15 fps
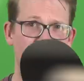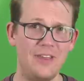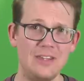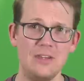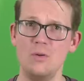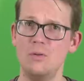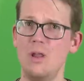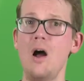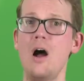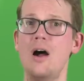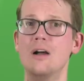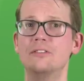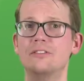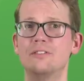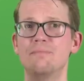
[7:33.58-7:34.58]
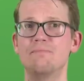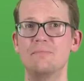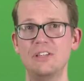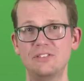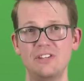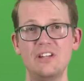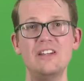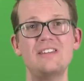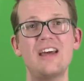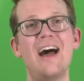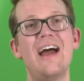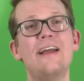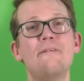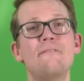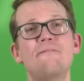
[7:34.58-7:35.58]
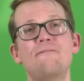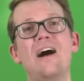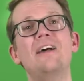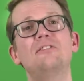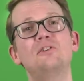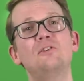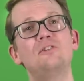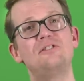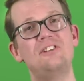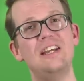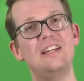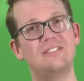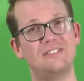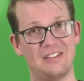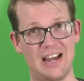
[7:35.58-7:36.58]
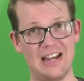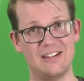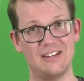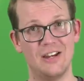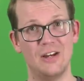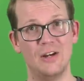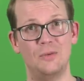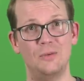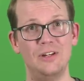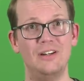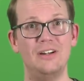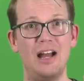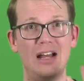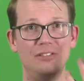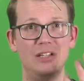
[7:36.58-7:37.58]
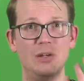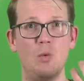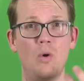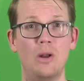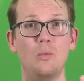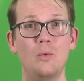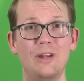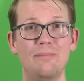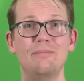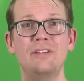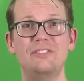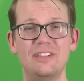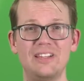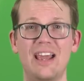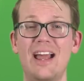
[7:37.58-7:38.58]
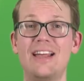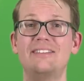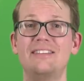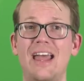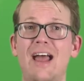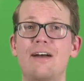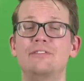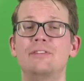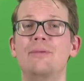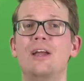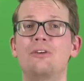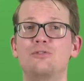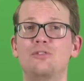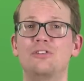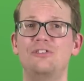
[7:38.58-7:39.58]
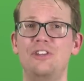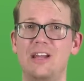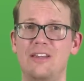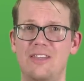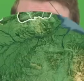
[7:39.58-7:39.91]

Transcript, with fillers: thing you lost is an entire fossil dig site, realizing what went missing has to have some extra sting in